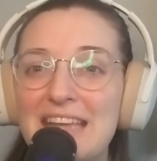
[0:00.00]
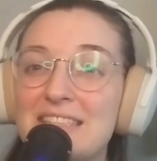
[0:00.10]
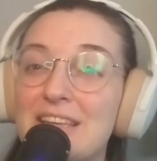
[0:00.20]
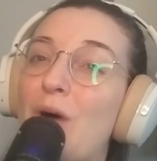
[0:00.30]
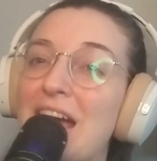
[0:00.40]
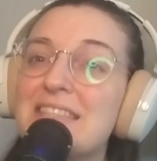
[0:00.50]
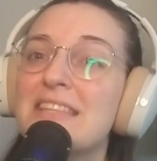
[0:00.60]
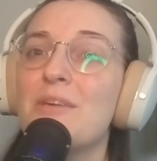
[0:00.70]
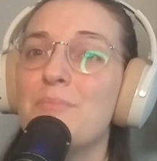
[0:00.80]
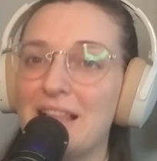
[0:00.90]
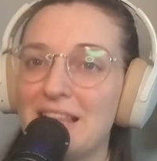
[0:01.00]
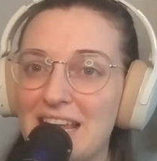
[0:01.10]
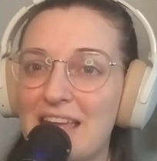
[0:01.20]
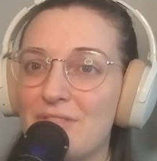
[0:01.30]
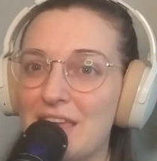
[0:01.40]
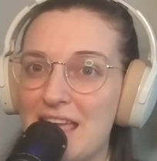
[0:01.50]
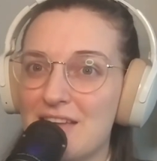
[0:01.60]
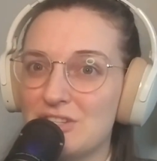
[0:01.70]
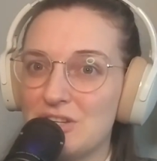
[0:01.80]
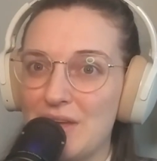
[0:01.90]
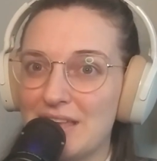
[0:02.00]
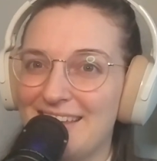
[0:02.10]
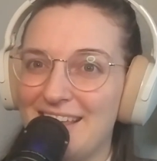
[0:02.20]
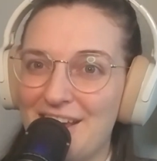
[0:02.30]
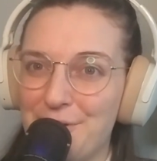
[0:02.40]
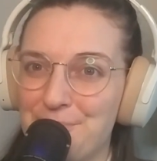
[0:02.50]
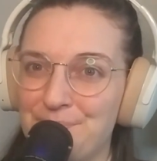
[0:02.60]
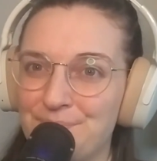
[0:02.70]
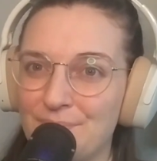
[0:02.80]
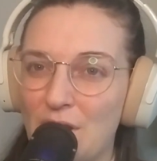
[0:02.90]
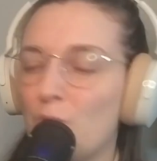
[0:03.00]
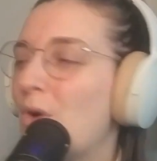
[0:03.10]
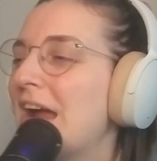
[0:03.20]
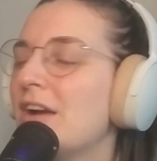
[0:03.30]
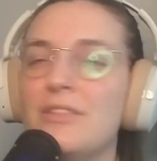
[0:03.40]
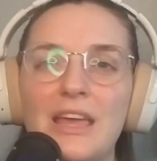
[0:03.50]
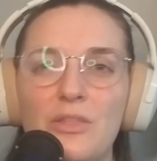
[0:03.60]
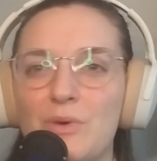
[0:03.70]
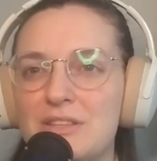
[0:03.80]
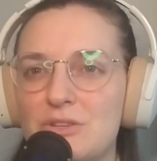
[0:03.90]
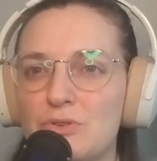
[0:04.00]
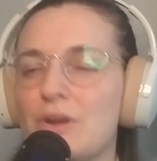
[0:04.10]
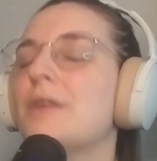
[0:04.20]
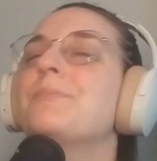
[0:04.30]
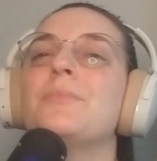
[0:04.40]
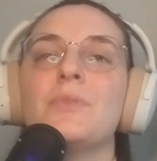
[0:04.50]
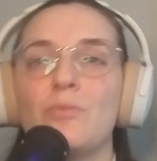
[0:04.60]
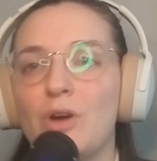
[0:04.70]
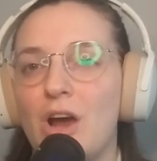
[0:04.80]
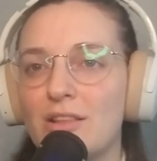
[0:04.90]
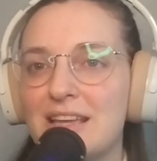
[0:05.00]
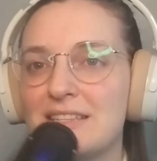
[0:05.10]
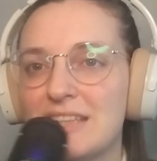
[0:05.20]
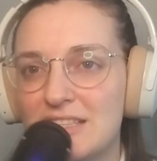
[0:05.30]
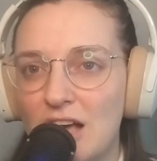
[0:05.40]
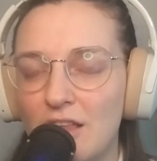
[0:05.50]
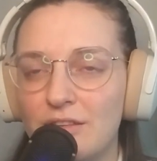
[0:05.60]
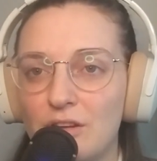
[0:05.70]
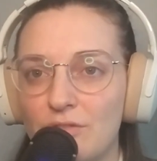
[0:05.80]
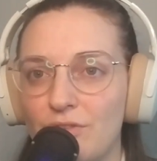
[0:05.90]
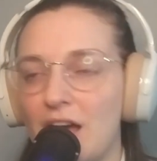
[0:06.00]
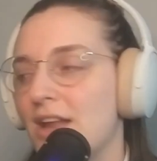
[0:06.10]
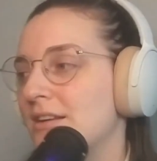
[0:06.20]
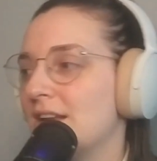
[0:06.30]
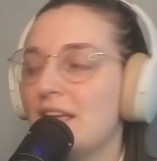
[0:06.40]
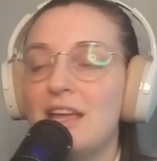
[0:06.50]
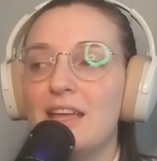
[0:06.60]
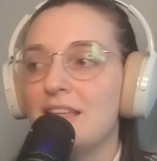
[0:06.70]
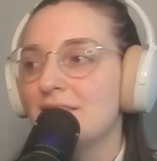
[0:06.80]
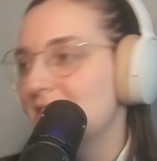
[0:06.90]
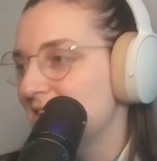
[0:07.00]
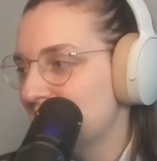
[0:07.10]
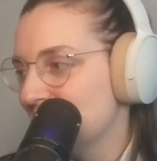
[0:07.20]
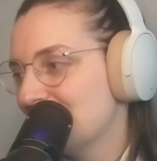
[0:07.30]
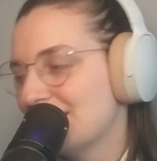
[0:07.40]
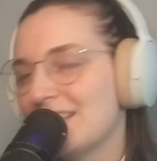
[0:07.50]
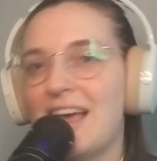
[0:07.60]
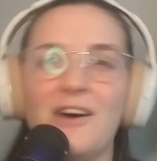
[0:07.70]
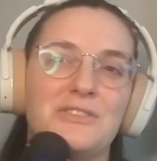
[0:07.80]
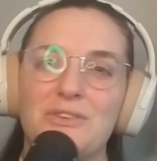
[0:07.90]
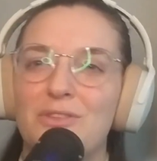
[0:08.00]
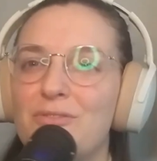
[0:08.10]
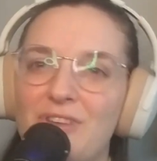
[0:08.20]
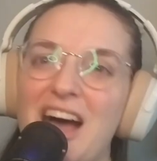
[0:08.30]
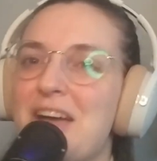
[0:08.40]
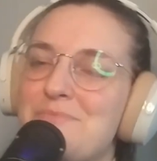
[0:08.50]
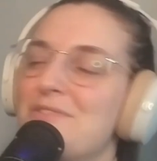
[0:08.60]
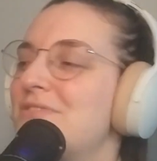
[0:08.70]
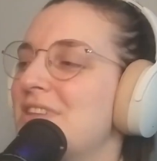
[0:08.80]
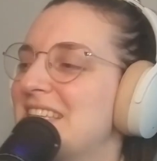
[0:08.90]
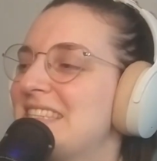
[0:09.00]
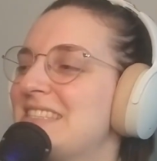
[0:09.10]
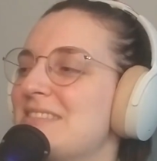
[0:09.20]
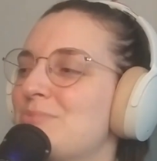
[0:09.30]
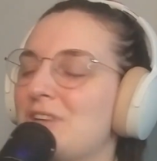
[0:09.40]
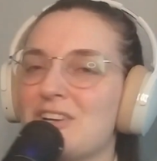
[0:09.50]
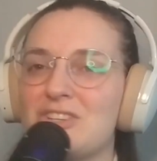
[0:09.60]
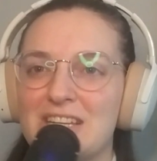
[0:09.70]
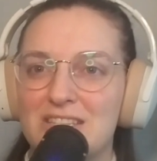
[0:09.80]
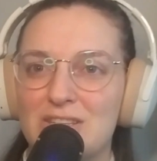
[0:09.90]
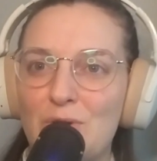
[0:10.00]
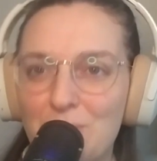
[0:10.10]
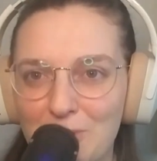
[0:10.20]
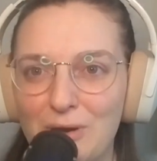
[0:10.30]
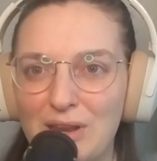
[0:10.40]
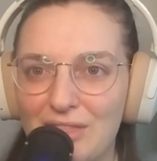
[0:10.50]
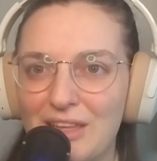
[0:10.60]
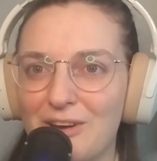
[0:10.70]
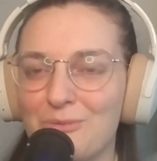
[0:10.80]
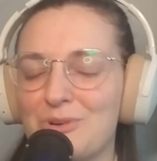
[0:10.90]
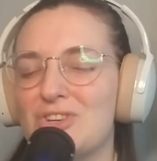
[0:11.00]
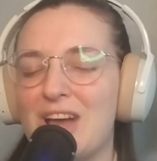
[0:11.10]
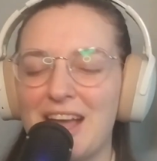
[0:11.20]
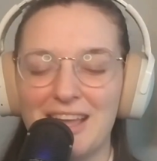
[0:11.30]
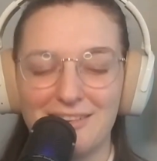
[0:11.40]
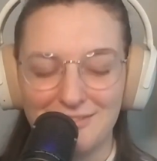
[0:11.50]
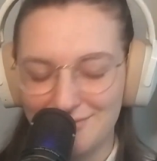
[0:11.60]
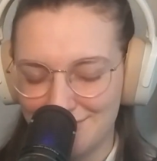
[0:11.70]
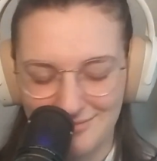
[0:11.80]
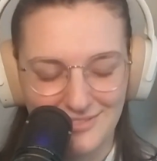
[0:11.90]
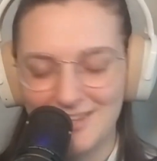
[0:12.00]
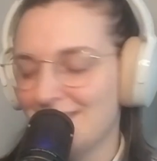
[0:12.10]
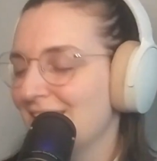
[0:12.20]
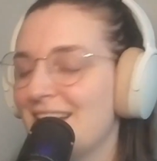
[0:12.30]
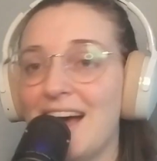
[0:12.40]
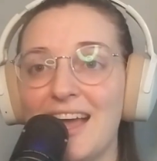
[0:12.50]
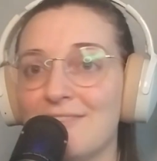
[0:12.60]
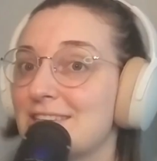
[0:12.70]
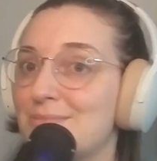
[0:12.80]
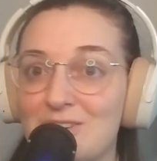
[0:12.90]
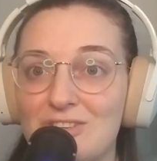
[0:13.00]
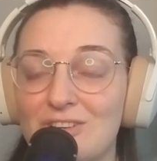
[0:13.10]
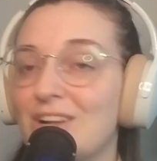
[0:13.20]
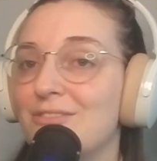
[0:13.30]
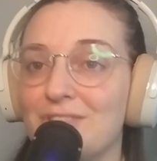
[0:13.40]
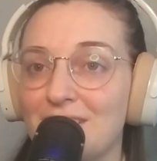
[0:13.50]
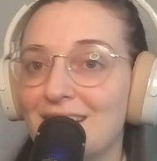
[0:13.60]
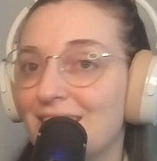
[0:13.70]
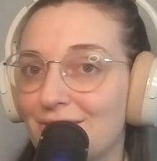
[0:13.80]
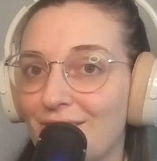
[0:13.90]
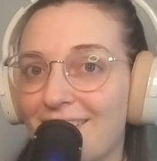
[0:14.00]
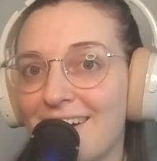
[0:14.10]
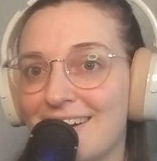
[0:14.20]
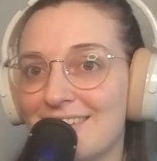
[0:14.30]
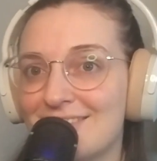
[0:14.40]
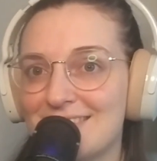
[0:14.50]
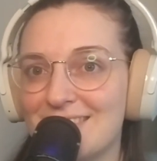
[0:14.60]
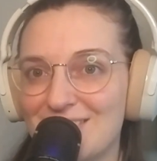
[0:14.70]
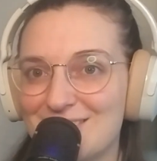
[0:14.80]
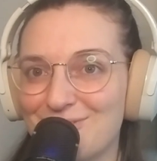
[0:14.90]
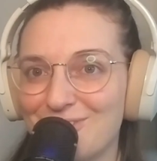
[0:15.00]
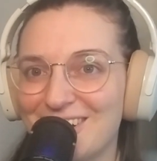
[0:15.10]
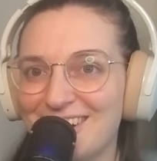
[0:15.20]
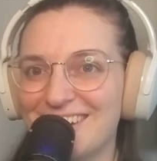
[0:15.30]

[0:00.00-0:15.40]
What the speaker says: is it the melody if they can't do it, you know? Or why are they the ones who do it? Regardless, it's all in good fun. This is also the vibe of this production is so community theater, which I have a special affinity for, and it's just lots of fun.